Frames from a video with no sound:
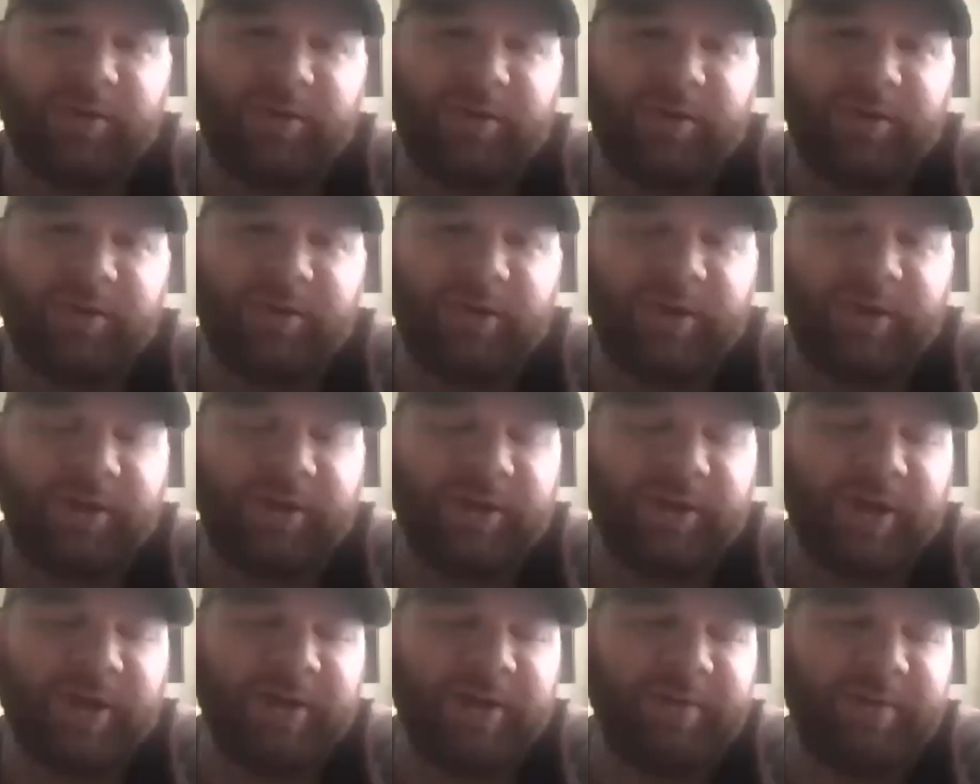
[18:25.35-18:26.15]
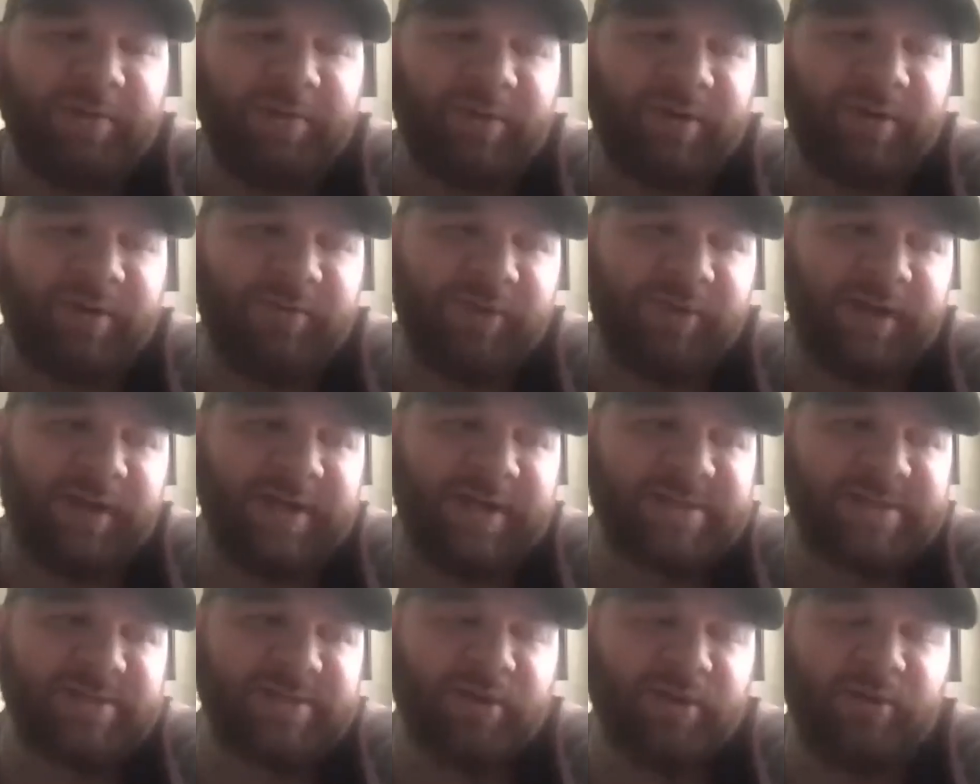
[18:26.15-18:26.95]
A lot of people I realize
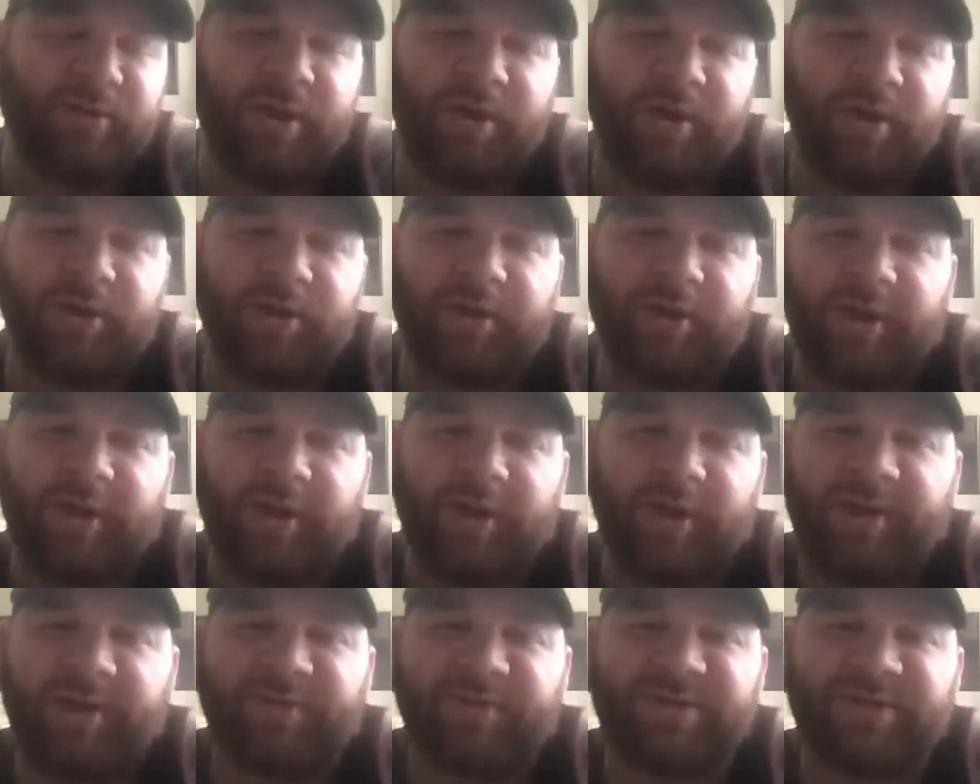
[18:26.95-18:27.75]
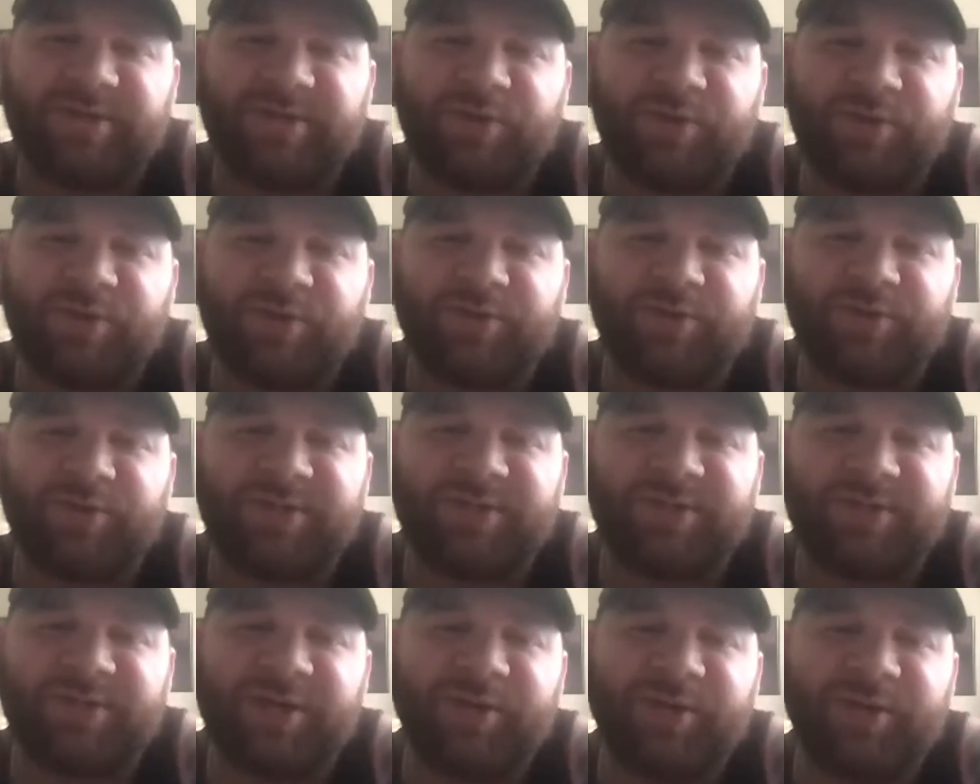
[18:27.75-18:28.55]
no longer have social
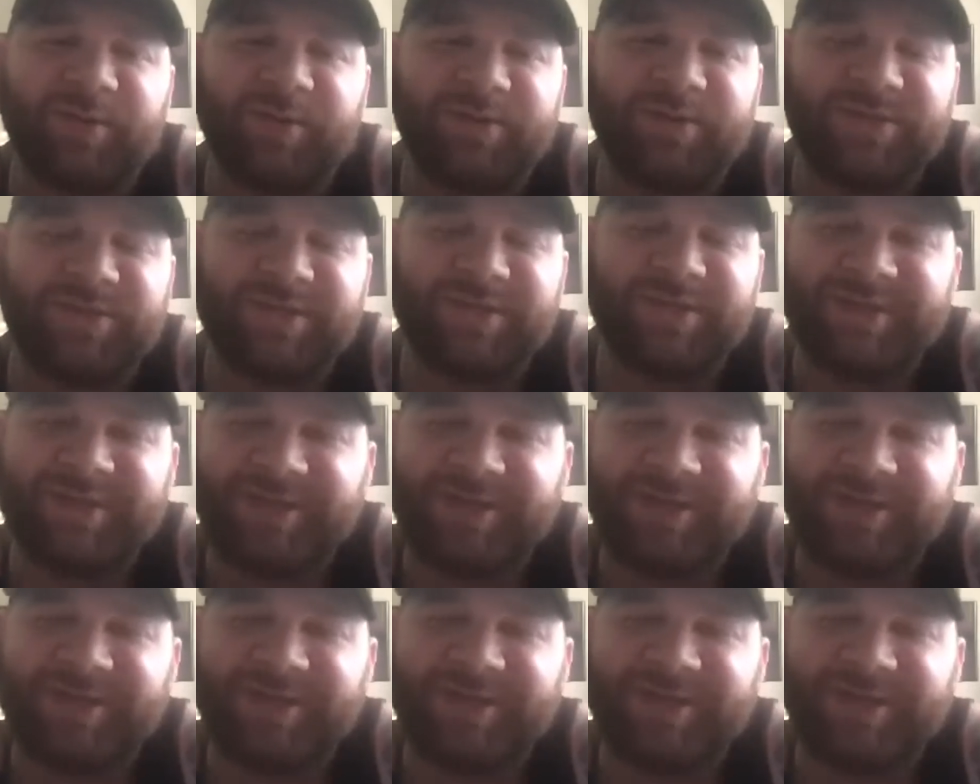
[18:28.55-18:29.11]
skills.